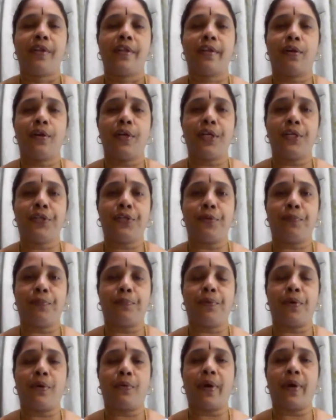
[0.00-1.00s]
So it
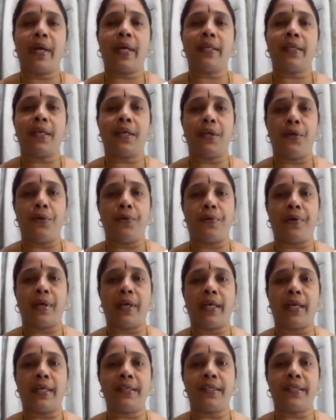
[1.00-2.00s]
should provide the
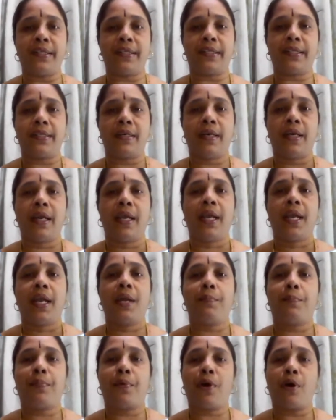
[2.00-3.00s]
nutrients
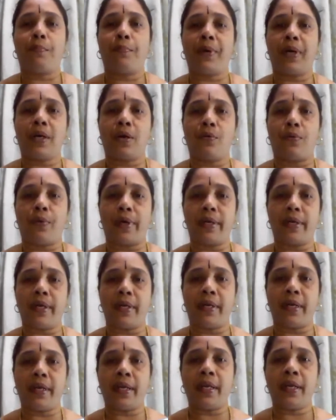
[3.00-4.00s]
in proper
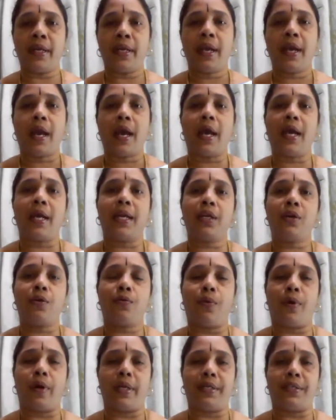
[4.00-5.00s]
quantity and
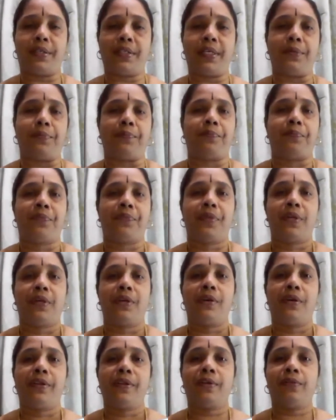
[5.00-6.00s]
quality.
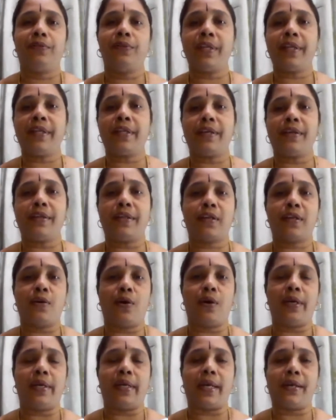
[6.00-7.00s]
So this is
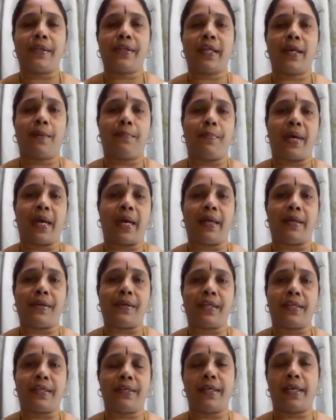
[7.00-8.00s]
called as a
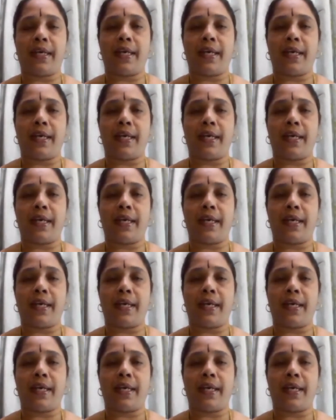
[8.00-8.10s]
balanced